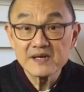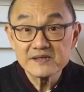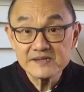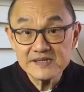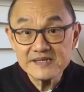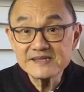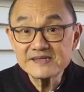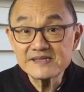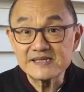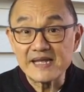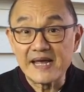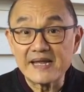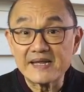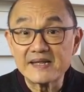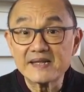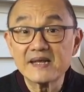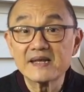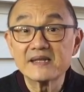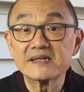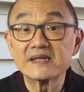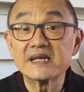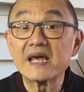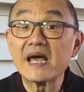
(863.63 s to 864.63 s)
Since then,
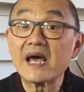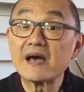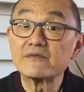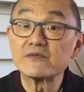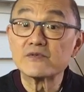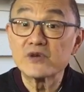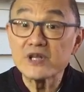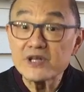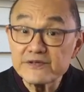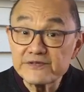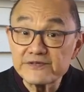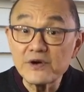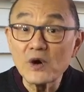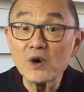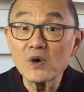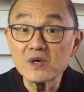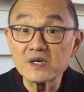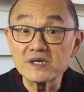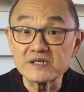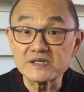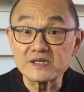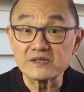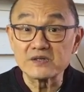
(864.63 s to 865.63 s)
they have
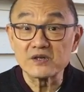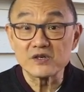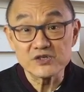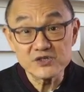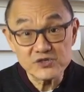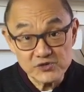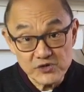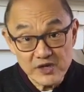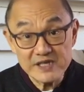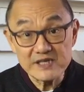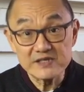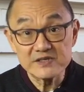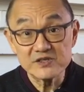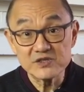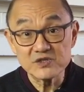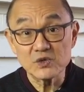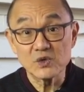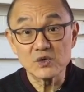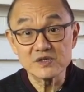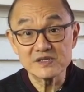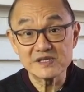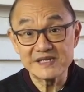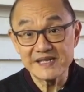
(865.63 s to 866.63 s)
refocused on Australian
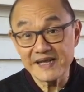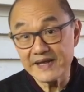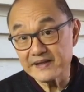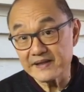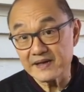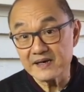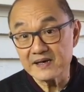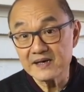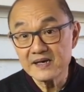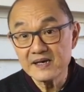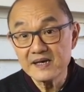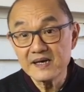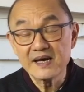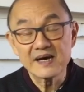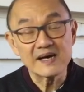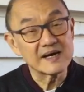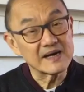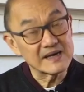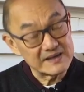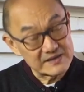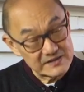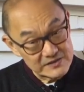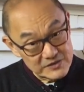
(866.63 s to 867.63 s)
sourced leather,
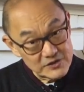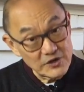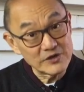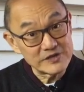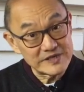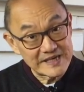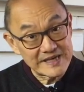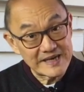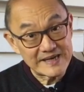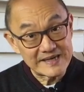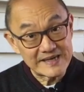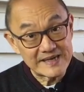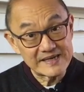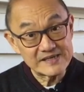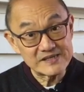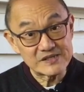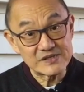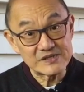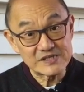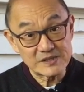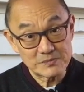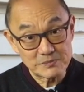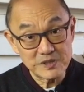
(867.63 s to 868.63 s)
uh, nodding, I guess,
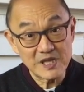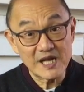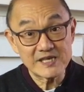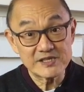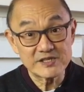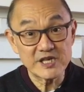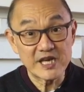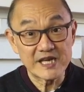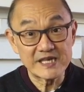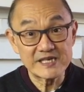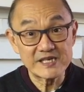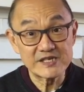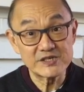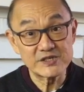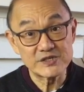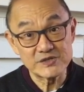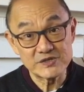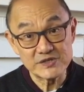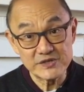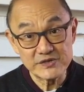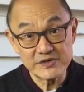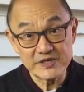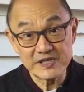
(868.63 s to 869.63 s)
to supply chain
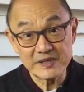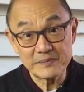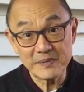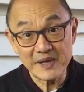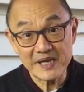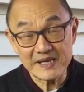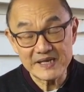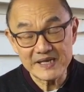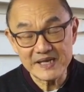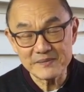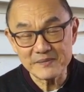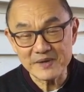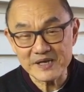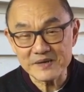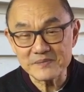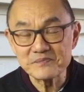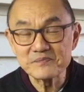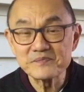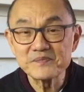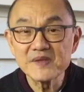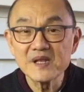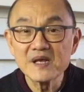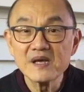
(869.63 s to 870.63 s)
issues during the pandemic.
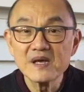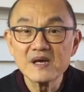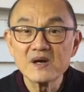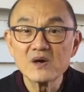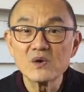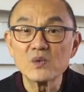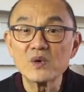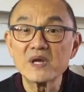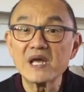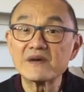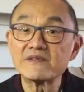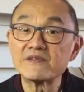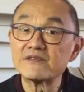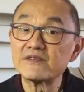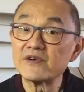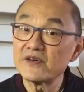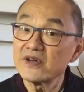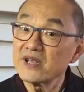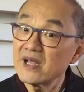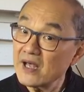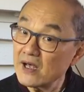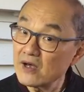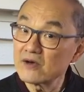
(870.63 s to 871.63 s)
We have a
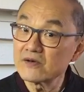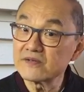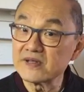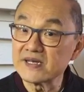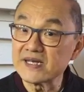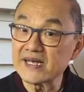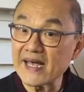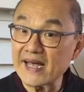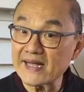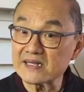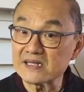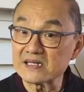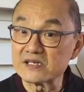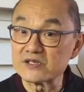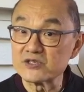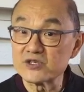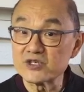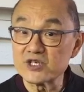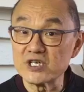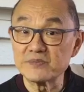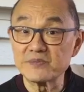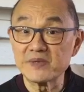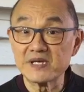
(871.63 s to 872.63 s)
very healthy cattle and
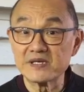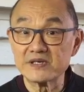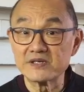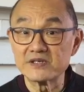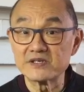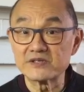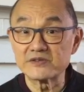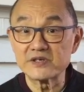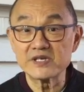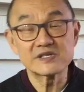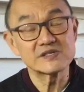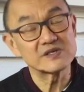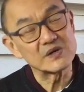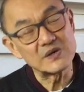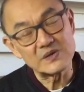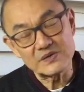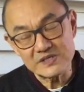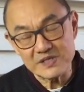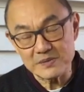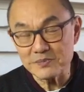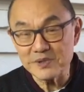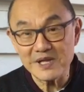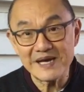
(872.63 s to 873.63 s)
sheep industry, so
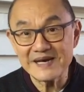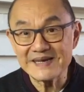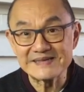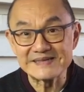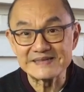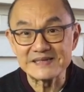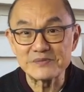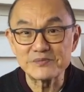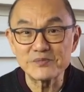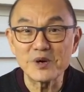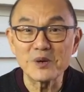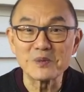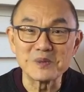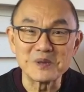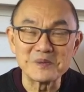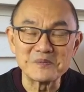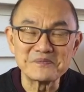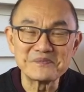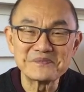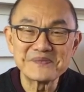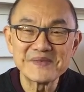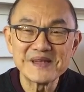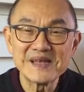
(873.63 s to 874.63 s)
supply isn't a problem.